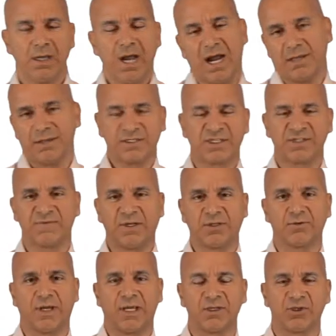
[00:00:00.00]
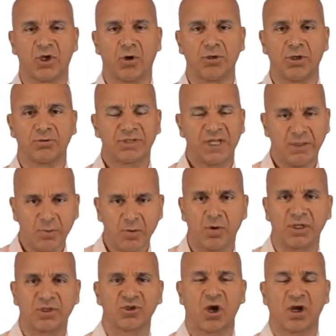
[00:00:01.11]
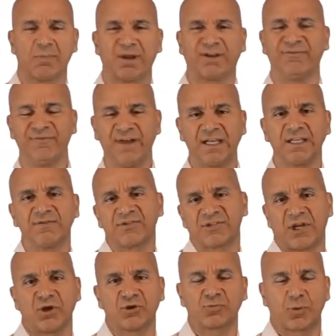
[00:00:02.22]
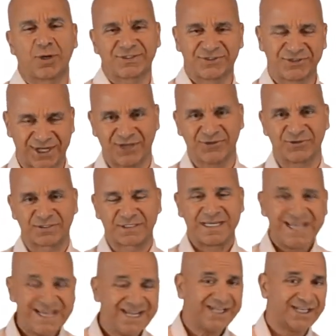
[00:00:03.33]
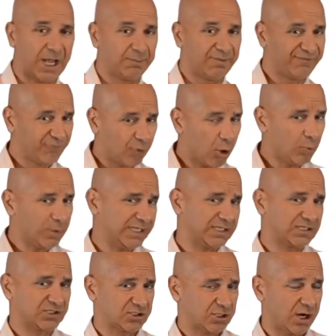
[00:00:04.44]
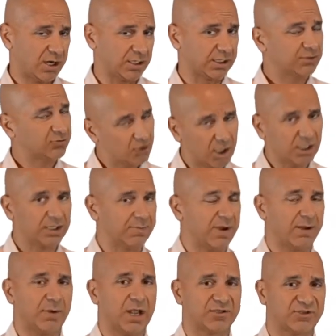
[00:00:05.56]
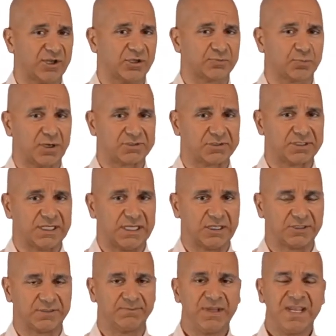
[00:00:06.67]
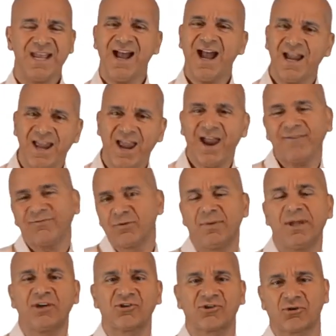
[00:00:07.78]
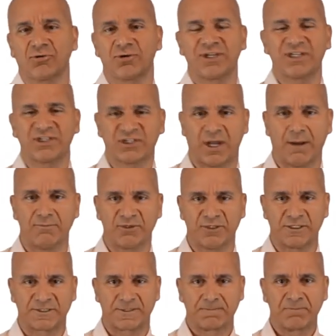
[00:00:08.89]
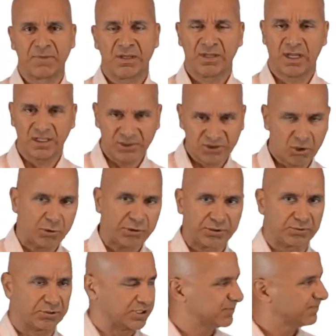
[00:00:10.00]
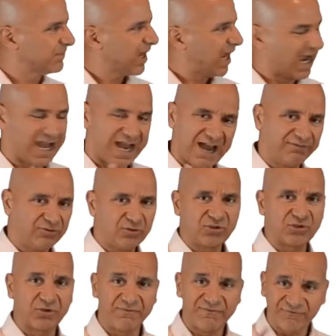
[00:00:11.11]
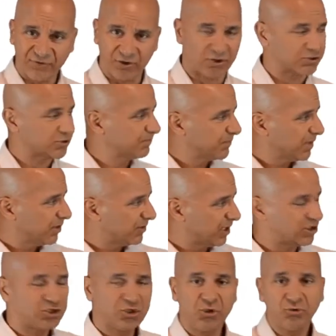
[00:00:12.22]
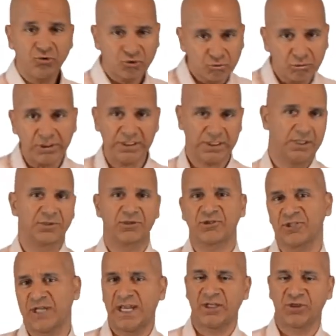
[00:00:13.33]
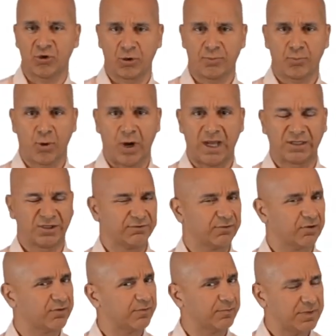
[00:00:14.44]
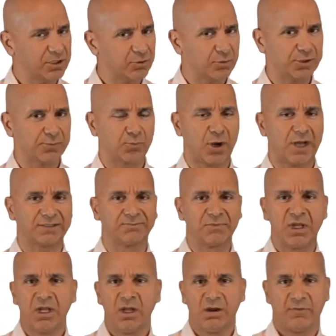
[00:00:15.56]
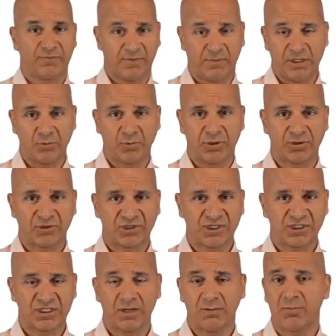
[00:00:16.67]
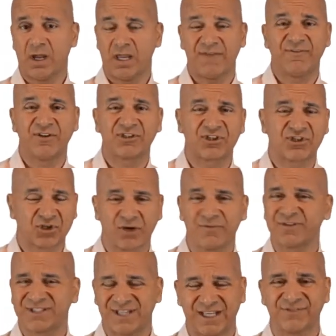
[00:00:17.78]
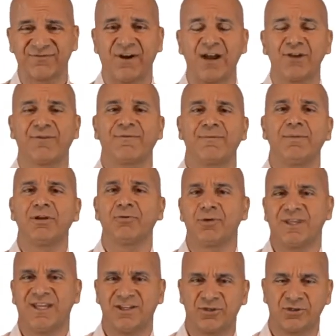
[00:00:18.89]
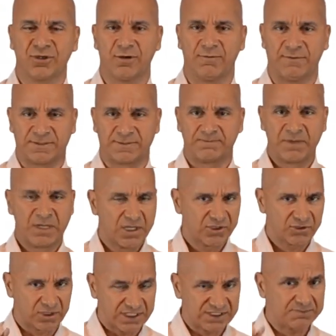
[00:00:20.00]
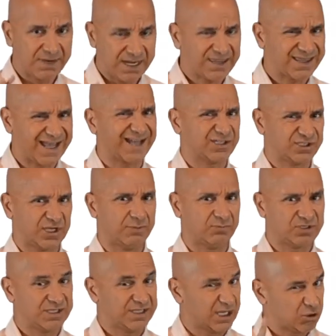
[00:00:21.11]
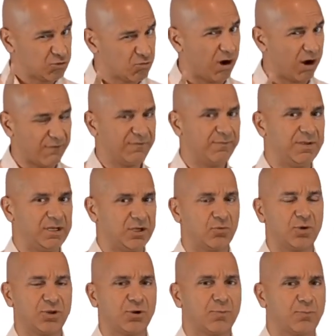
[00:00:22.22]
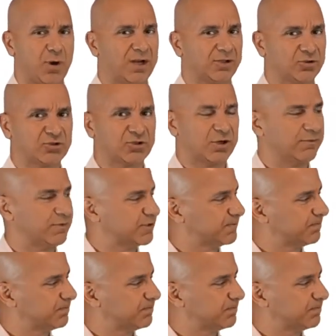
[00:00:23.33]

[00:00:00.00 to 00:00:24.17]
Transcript: Hi, this is Victor Antonio. Today we want to talk about effective sales presentations. Now, before we get started talking about a sales presentation, I have to make certain assumptions. Now, let's go through this. I have to assume first that you truly understand your product. You're very familiar with your product, you're familiar with your system. If it's a service, that's fine. You're familiar with that service. So let's make that assumption that you are familiar with your product or service.